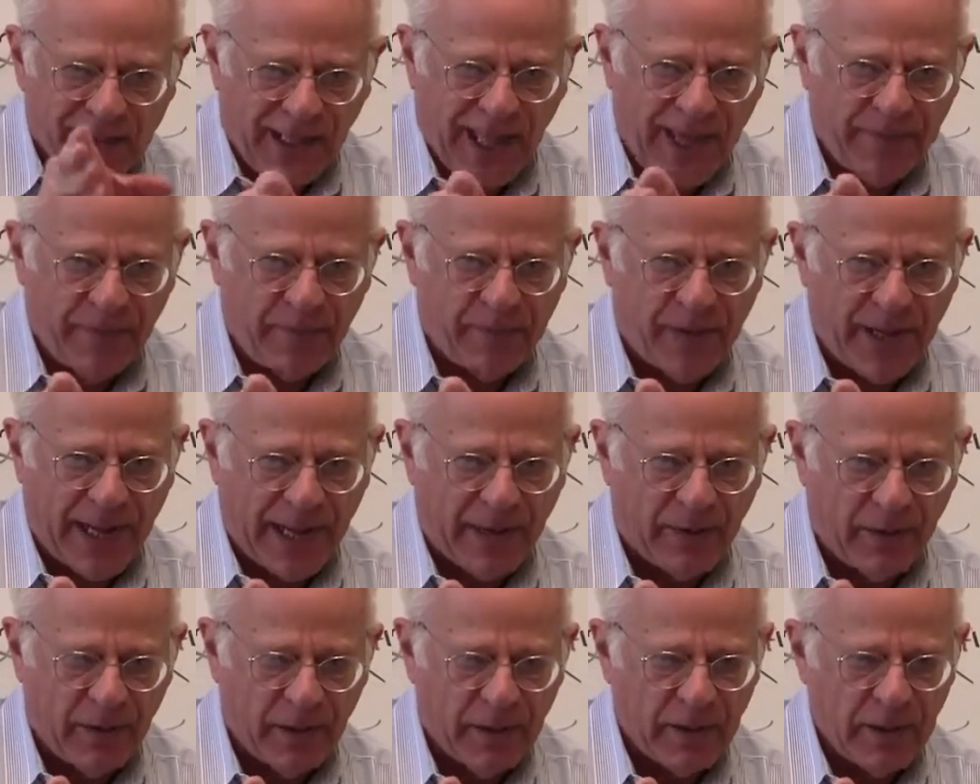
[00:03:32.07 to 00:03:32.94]
labor
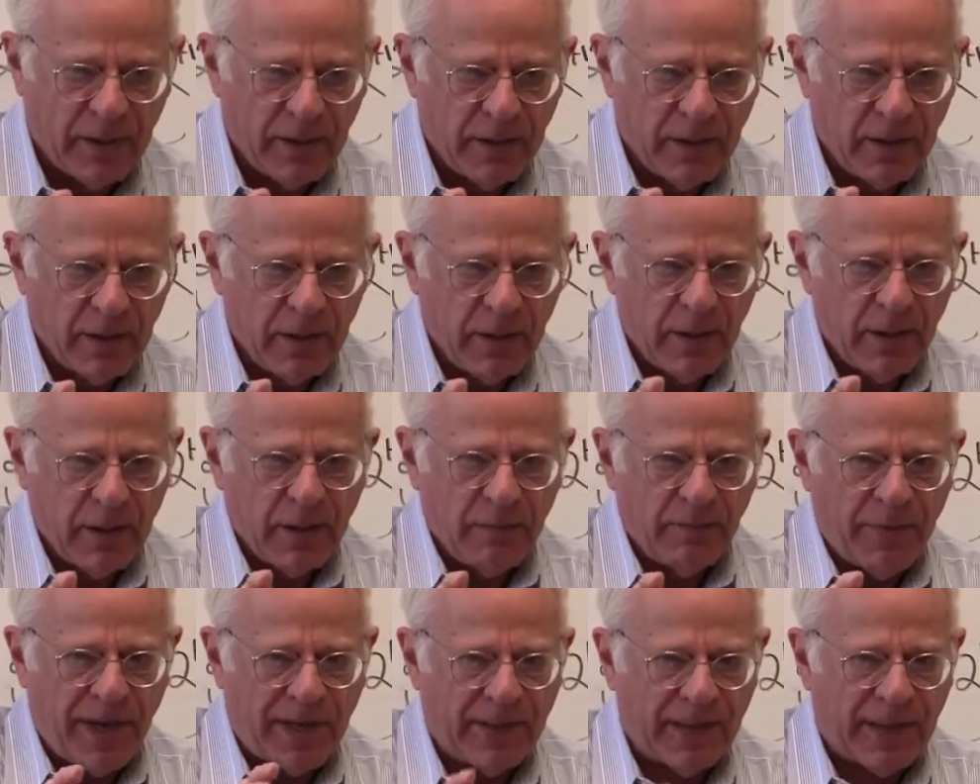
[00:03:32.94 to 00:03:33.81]
power,
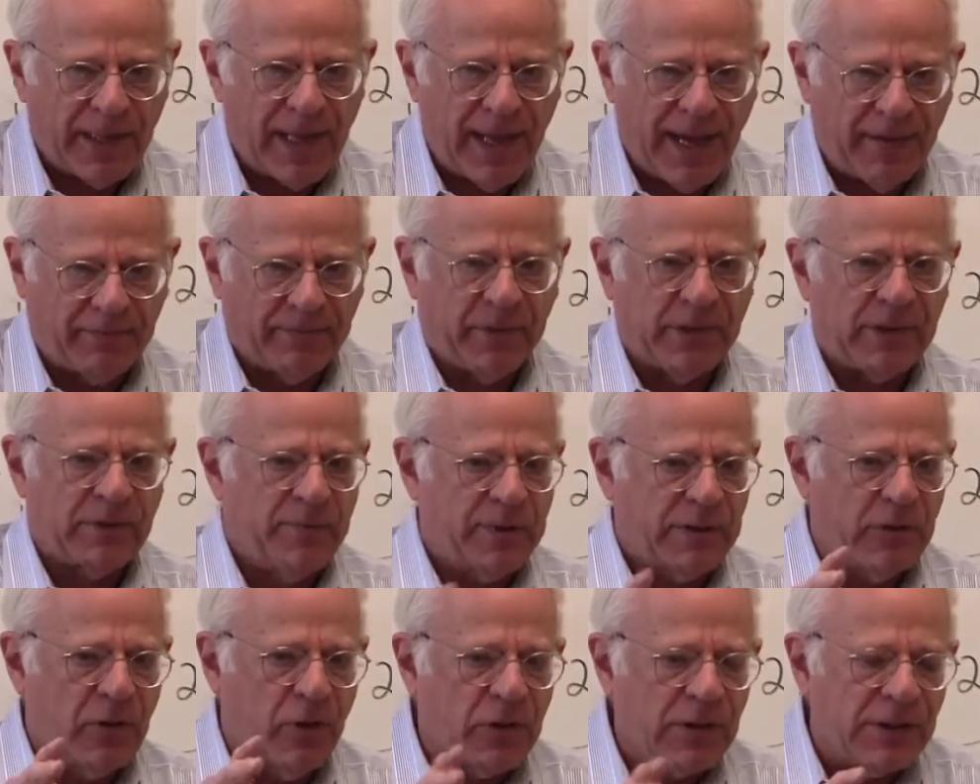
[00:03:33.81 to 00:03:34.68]
by the capitalist.
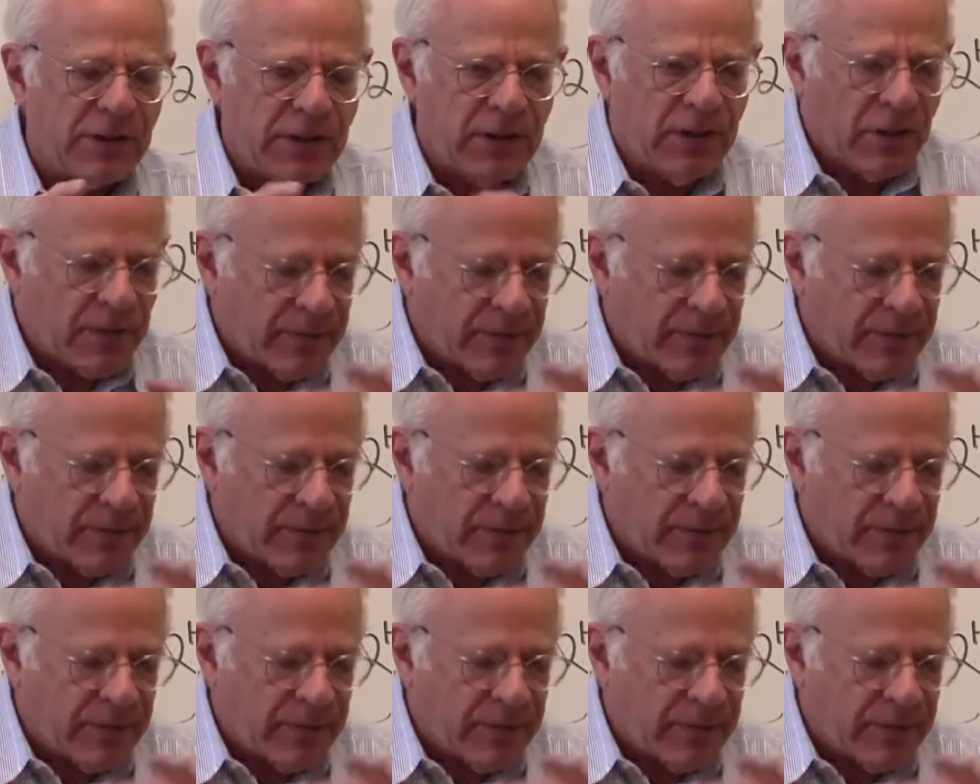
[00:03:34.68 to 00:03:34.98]
But notice,